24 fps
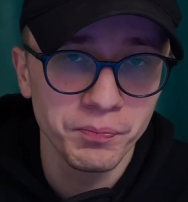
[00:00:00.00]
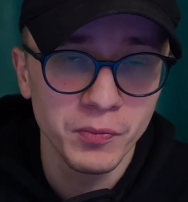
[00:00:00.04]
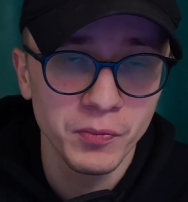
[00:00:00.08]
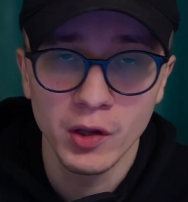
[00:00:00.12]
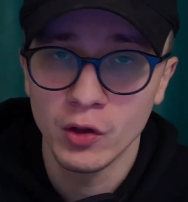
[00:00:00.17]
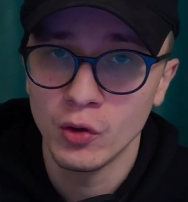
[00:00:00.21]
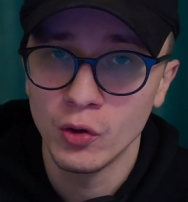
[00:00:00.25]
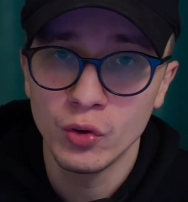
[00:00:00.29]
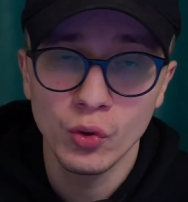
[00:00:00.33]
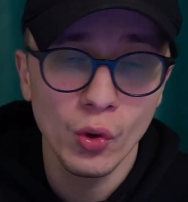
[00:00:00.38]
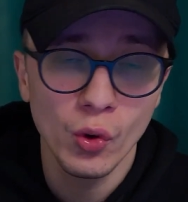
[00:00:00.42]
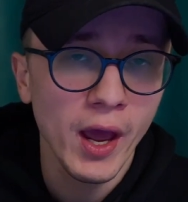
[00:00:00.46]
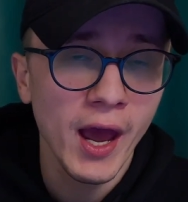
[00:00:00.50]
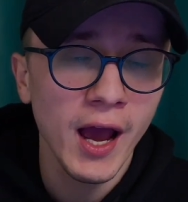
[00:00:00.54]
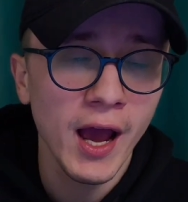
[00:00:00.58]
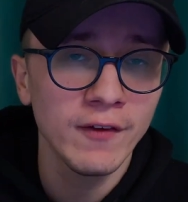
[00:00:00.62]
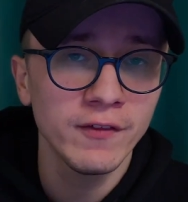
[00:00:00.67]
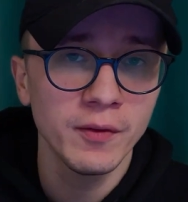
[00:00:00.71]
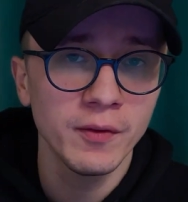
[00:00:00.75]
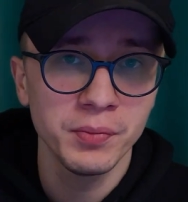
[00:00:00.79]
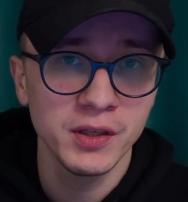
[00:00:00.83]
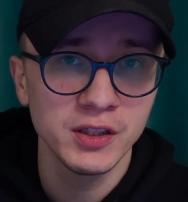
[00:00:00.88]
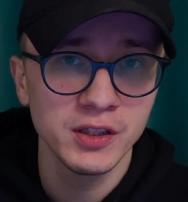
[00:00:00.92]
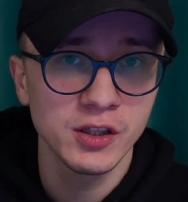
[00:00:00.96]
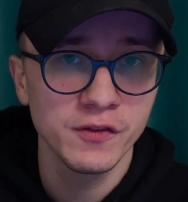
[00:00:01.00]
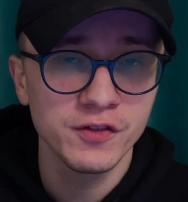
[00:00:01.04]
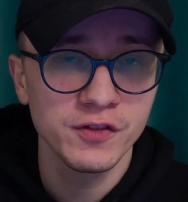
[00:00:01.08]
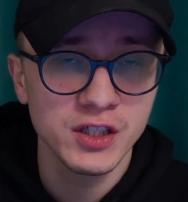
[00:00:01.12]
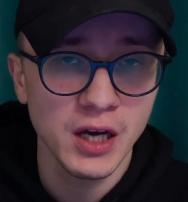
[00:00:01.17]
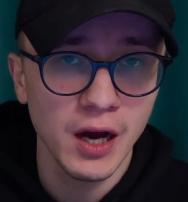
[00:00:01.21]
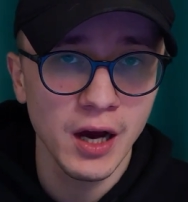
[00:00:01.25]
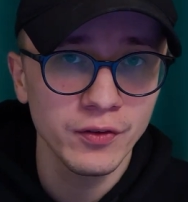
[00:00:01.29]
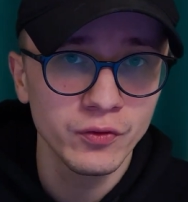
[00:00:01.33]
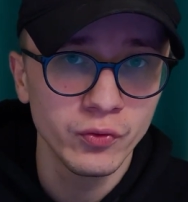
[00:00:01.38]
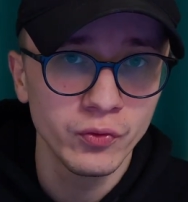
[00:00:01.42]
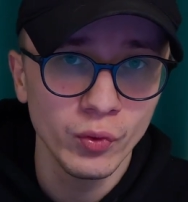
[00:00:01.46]
You do have a piece of
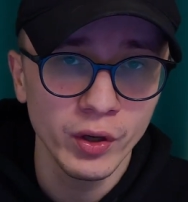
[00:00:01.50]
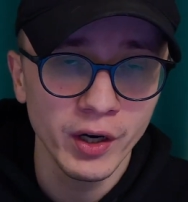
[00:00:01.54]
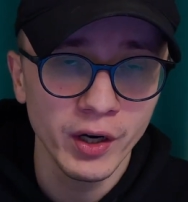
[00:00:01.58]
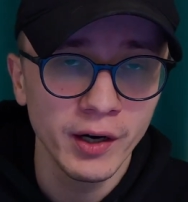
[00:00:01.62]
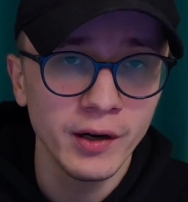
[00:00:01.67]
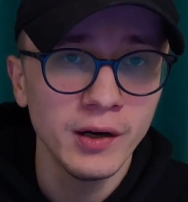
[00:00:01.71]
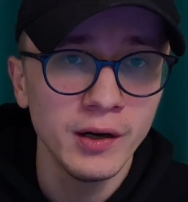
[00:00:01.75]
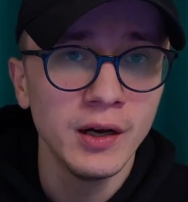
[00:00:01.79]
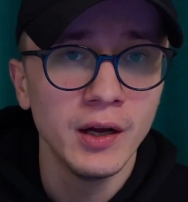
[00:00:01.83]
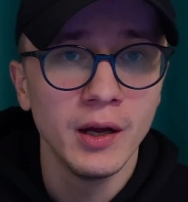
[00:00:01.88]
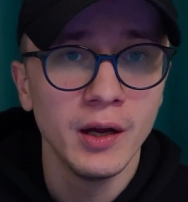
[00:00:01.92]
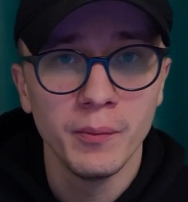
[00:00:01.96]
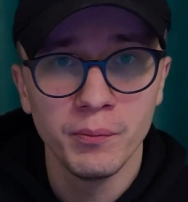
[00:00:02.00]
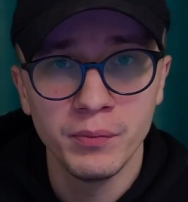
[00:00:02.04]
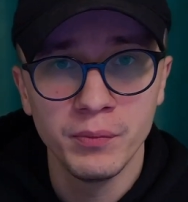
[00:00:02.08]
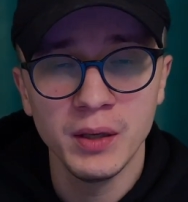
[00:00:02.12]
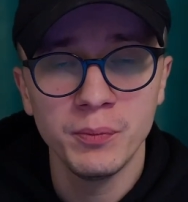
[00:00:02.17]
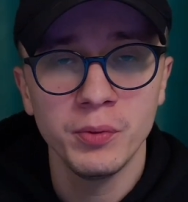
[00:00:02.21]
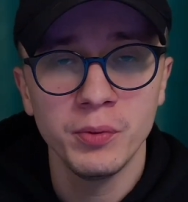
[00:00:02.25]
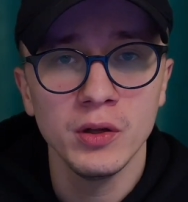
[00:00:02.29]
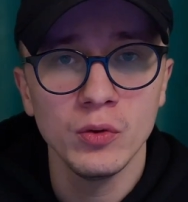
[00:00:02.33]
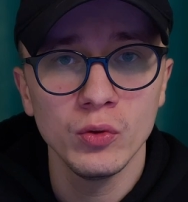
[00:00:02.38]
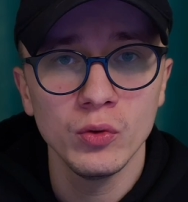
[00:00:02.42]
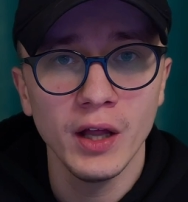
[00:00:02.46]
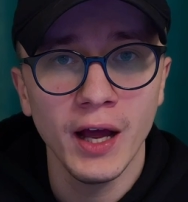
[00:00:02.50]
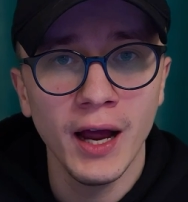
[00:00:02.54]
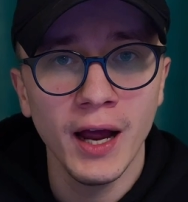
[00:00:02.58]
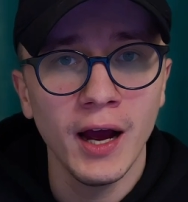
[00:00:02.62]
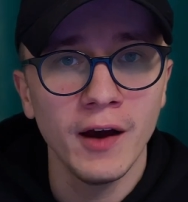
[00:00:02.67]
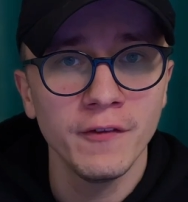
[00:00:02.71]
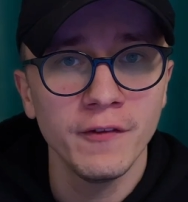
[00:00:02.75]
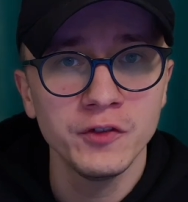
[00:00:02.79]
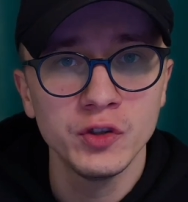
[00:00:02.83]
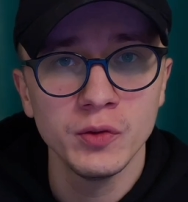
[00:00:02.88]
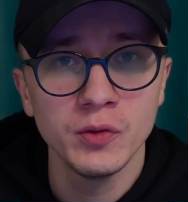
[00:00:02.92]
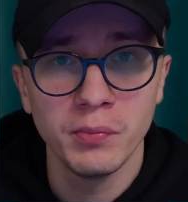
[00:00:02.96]
software, people will
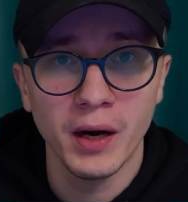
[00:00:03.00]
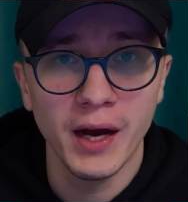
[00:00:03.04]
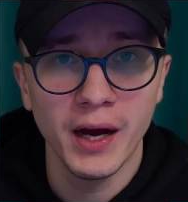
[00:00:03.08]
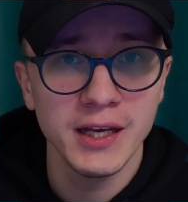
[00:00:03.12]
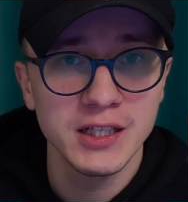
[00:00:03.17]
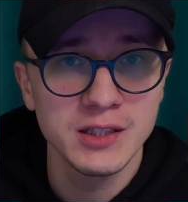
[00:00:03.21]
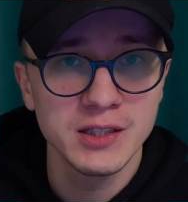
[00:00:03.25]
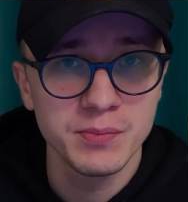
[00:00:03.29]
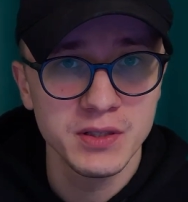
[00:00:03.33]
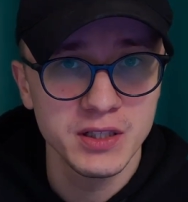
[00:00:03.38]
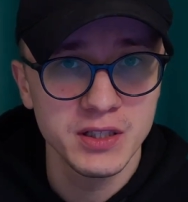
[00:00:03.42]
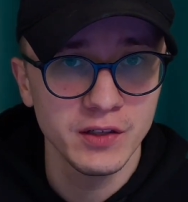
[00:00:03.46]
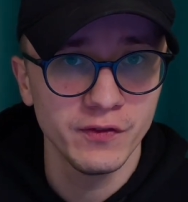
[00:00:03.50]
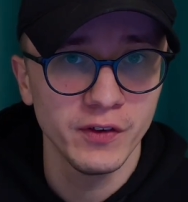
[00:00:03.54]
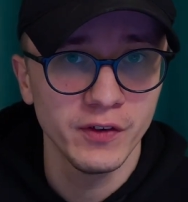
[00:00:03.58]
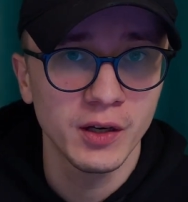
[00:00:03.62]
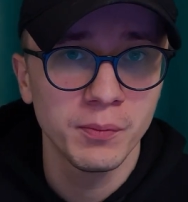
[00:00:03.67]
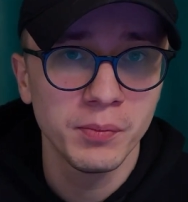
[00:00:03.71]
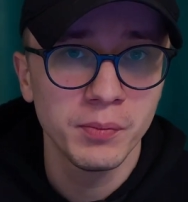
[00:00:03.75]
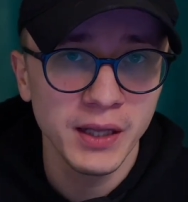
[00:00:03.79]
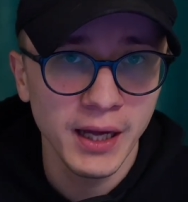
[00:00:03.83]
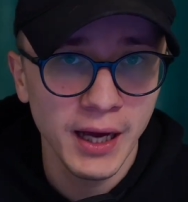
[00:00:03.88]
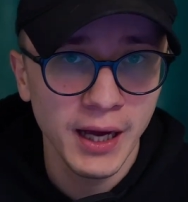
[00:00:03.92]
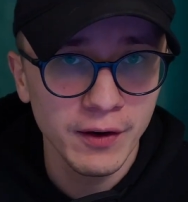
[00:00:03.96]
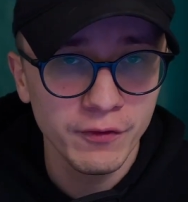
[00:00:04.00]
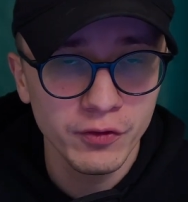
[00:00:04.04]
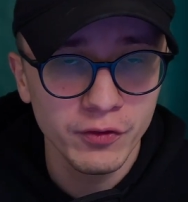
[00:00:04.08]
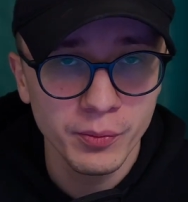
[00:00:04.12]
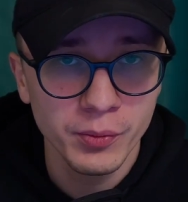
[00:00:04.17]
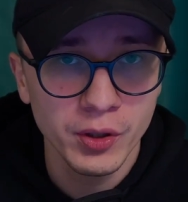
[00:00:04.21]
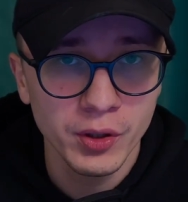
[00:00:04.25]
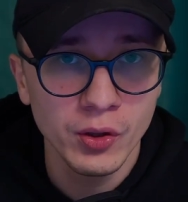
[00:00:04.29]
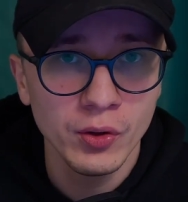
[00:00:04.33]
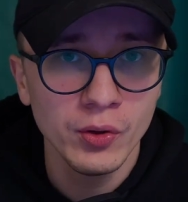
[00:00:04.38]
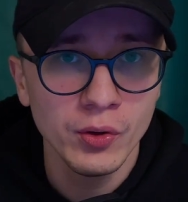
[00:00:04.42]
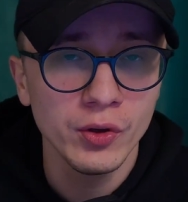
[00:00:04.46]
have to buy a specific plan from
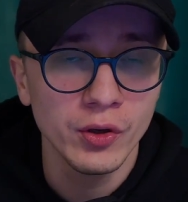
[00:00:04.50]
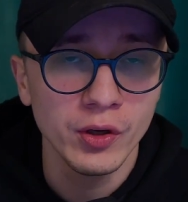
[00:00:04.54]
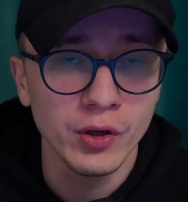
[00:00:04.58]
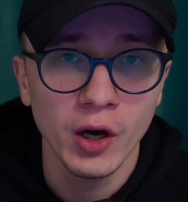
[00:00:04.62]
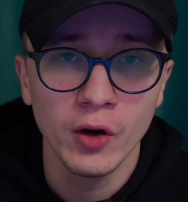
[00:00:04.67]
you,